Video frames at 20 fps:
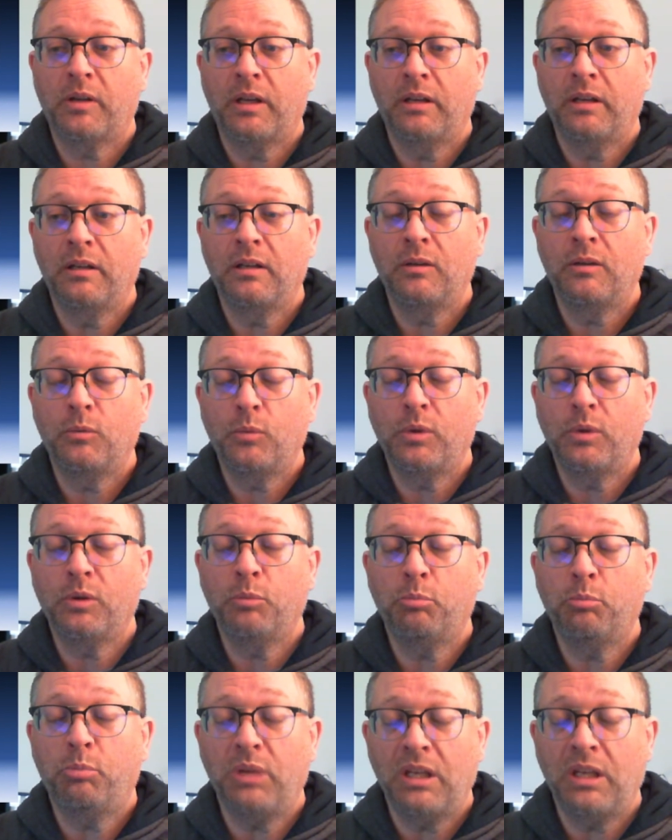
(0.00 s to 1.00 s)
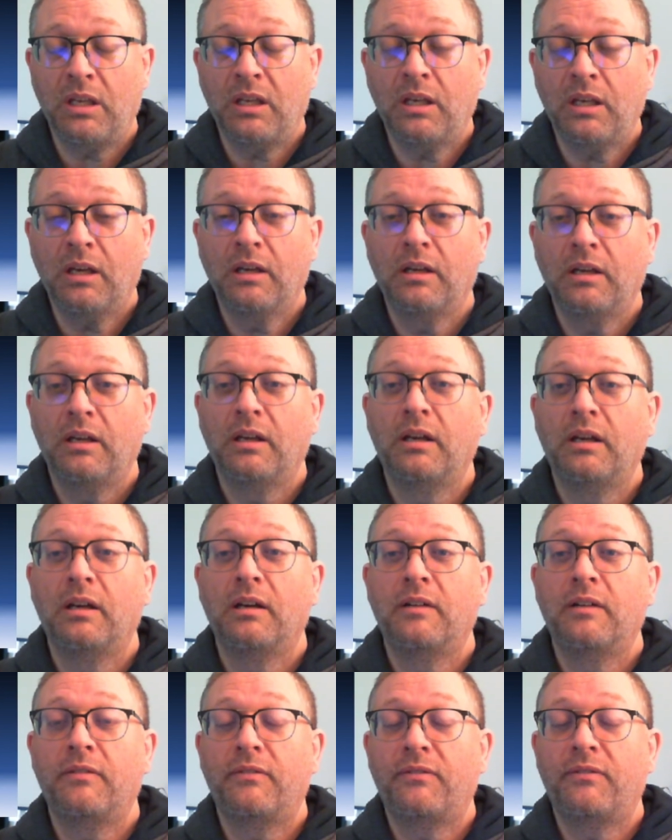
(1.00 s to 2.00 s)
and it will be
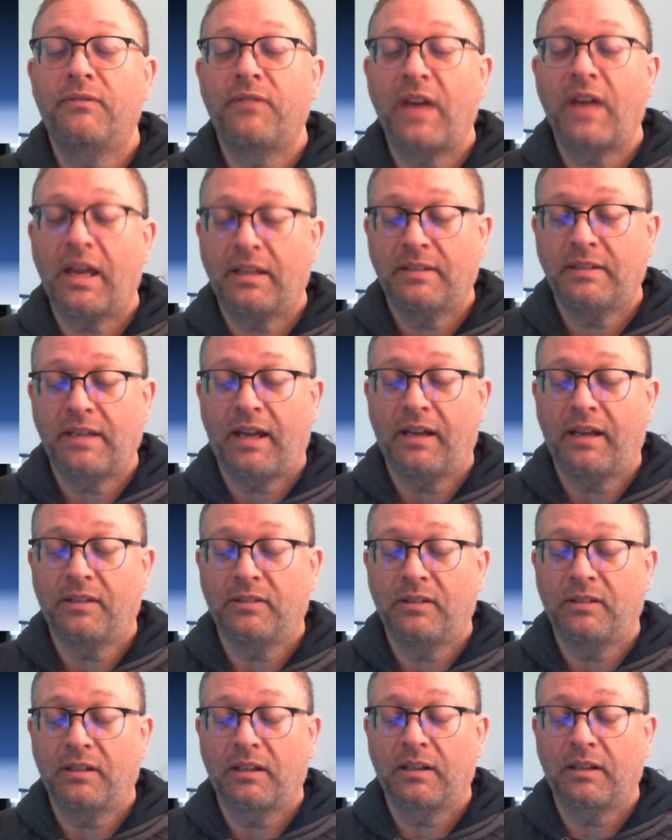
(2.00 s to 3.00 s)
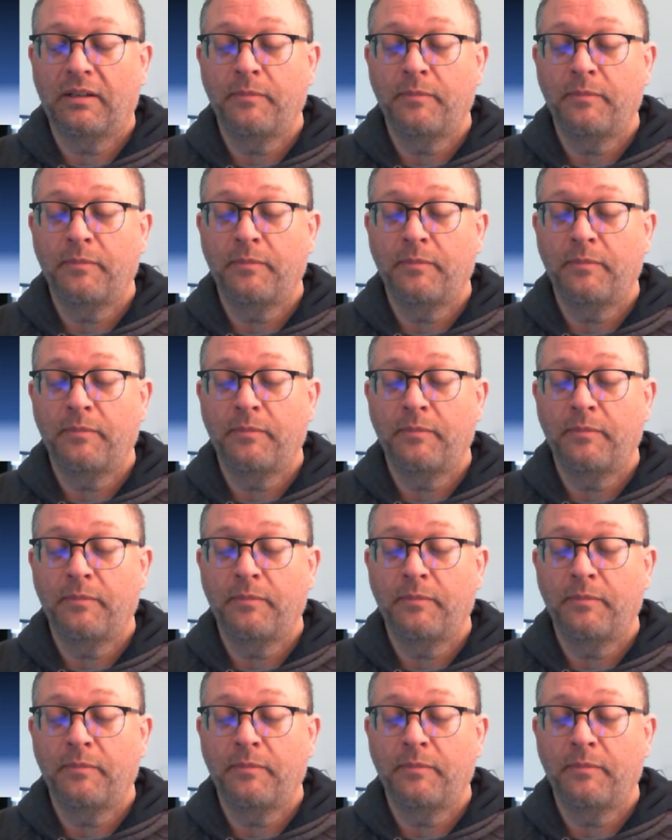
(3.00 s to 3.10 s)
fantastic.